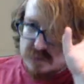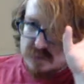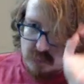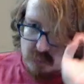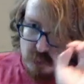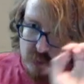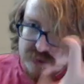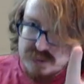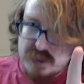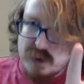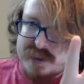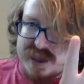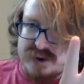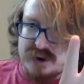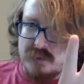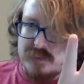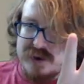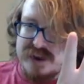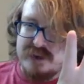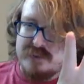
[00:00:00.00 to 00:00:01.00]
With a
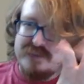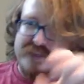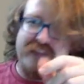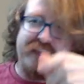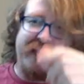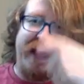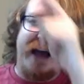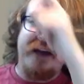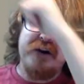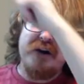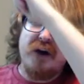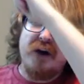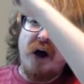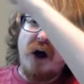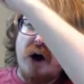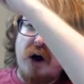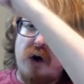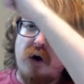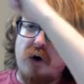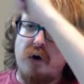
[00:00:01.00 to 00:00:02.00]
better rhythm than that.
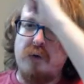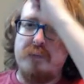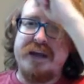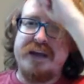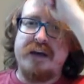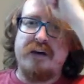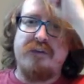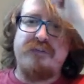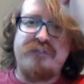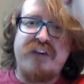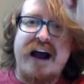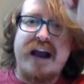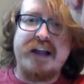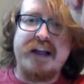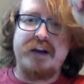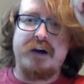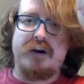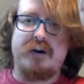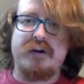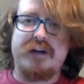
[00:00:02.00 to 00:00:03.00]
Oh, be a fine
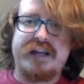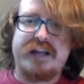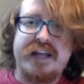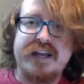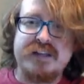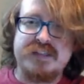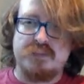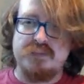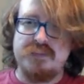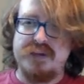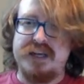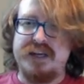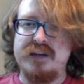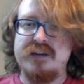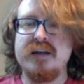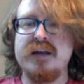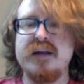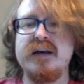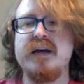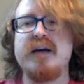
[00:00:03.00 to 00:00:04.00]
girl, kiss me.
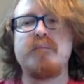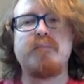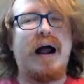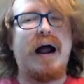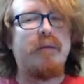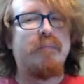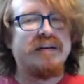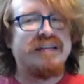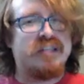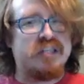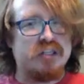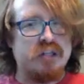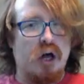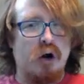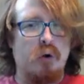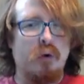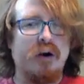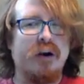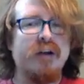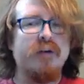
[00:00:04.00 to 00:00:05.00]
Probably
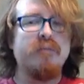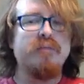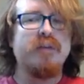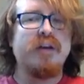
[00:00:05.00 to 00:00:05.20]
slower.